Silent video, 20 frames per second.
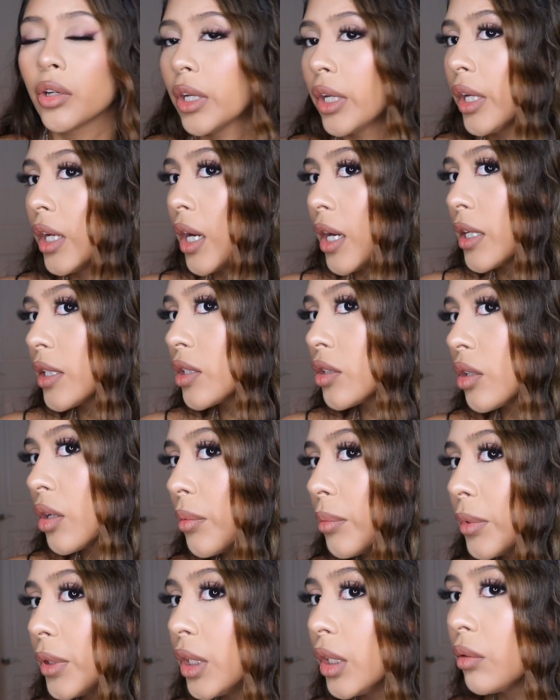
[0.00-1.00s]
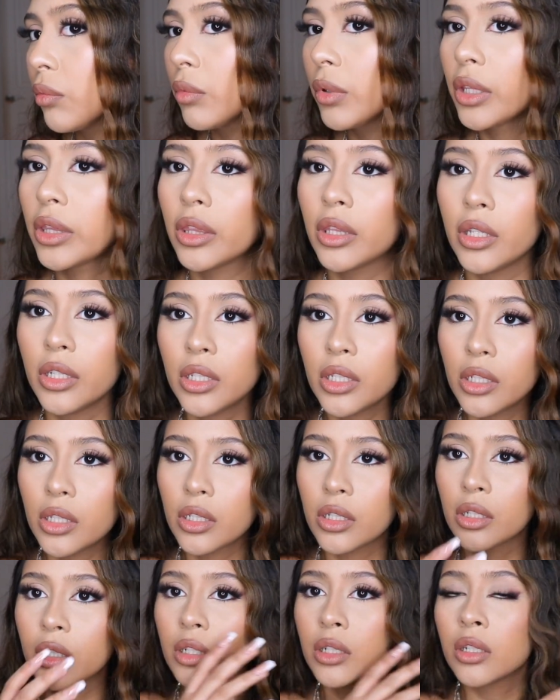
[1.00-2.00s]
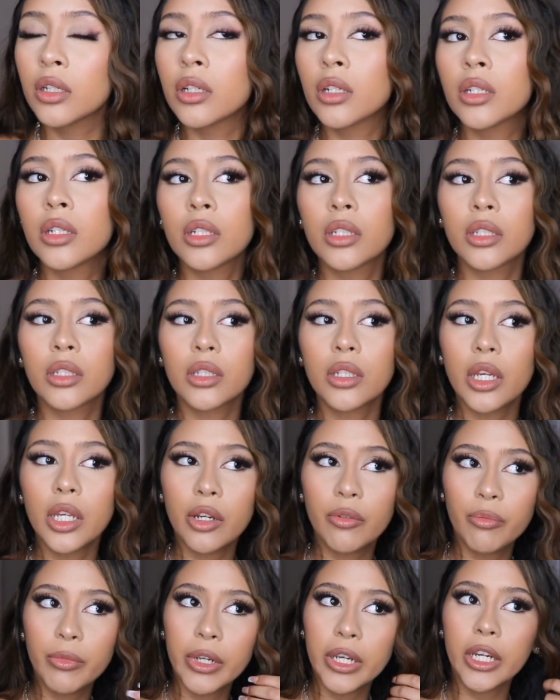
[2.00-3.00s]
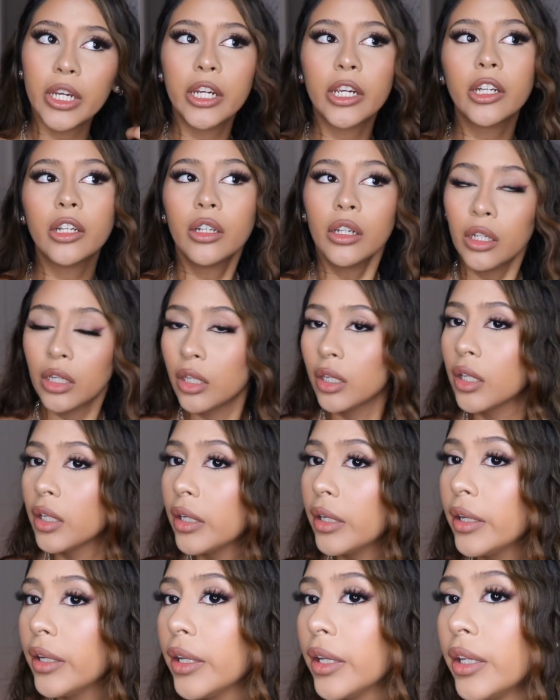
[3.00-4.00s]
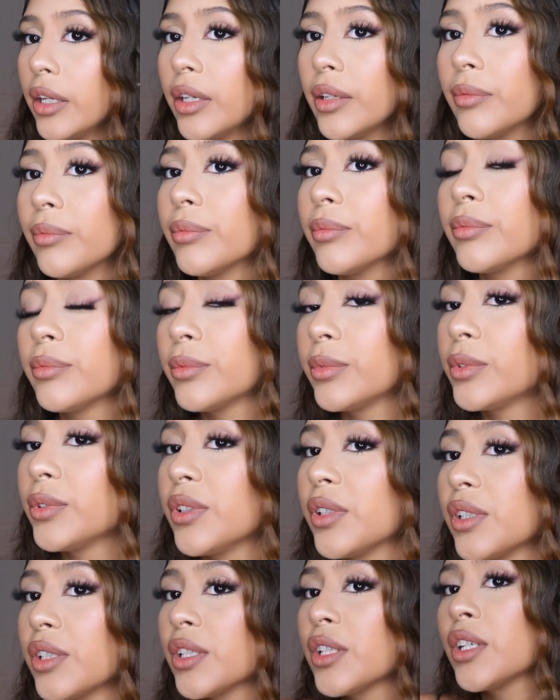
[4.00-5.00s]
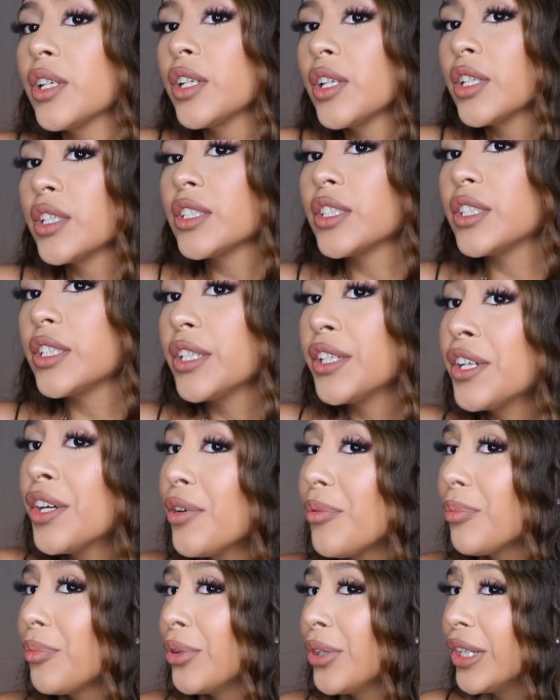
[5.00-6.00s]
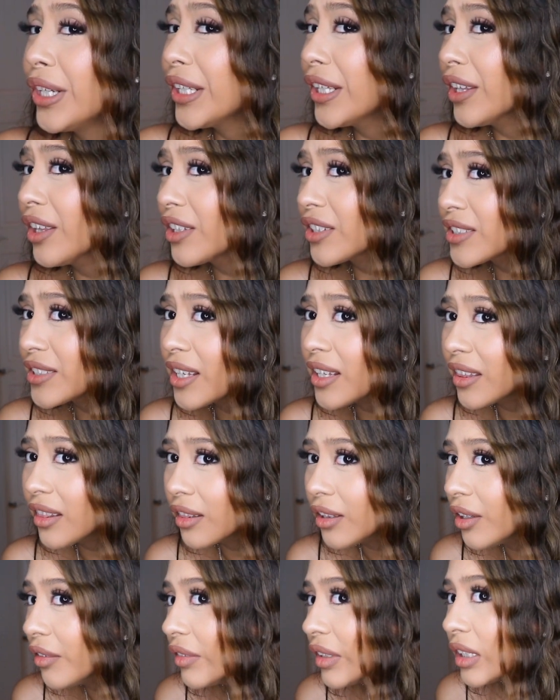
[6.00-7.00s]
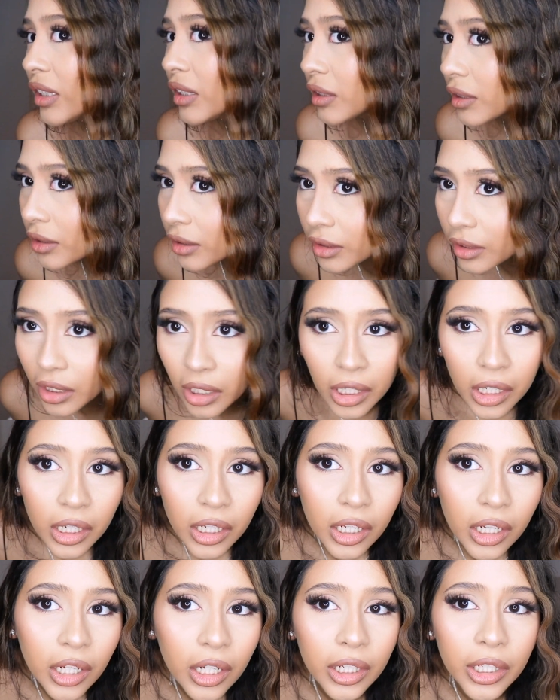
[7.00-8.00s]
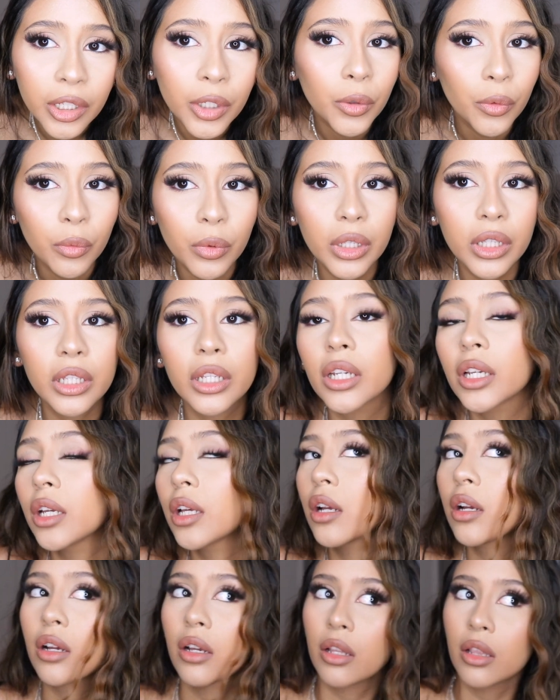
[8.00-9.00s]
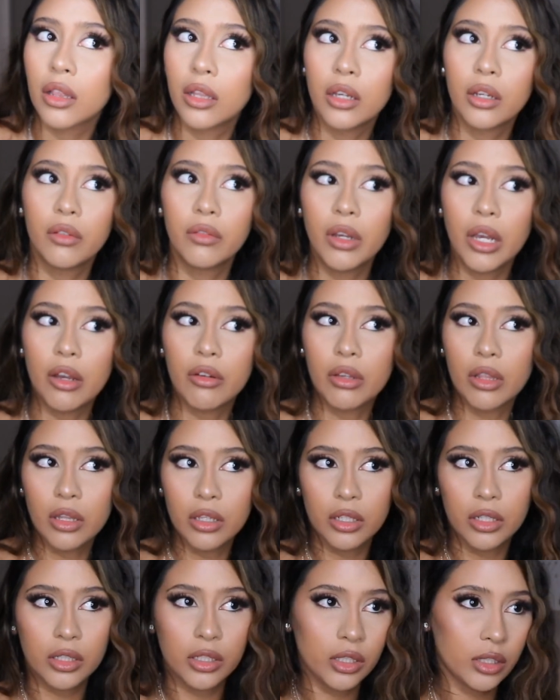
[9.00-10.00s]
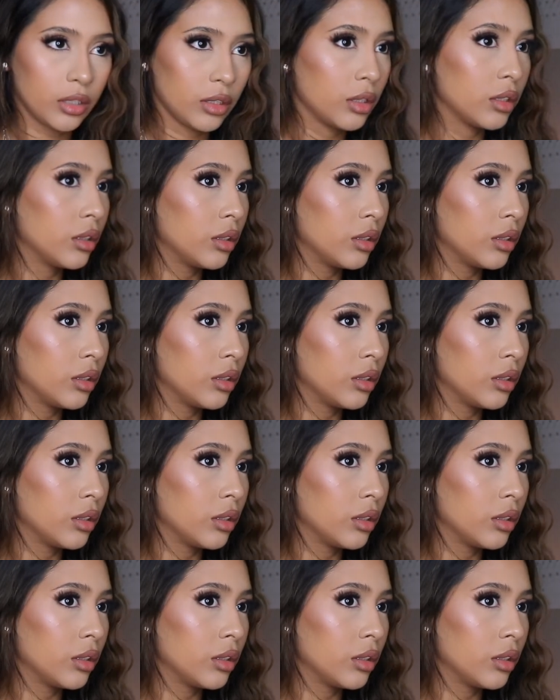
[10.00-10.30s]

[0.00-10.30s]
Okay guys, so I'm done with this side of my hair, and see how pretty it looks. I love it. I really love how it looks.